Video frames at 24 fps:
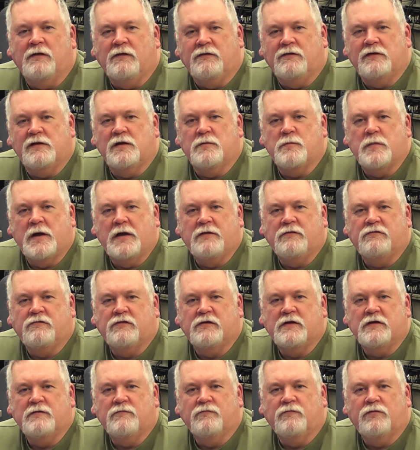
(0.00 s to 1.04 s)
the immense
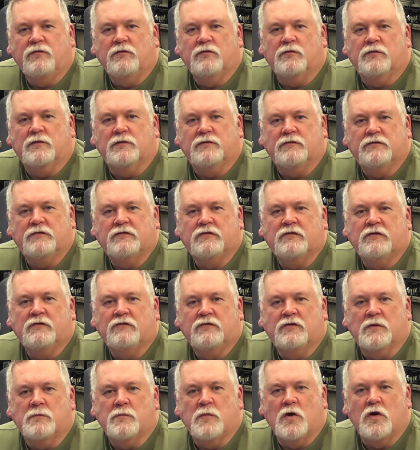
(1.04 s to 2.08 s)
influence
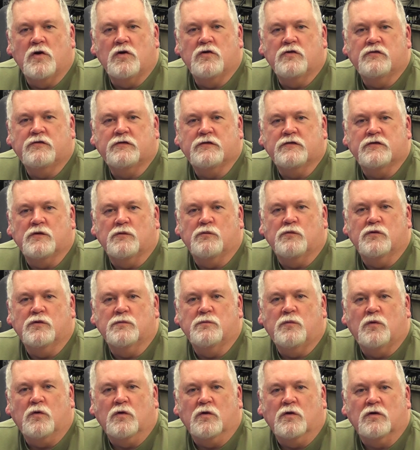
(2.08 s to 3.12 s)
The Murders in the Rue
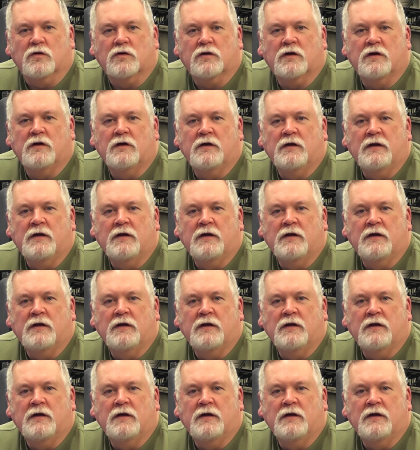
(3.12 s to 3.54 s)
Morgue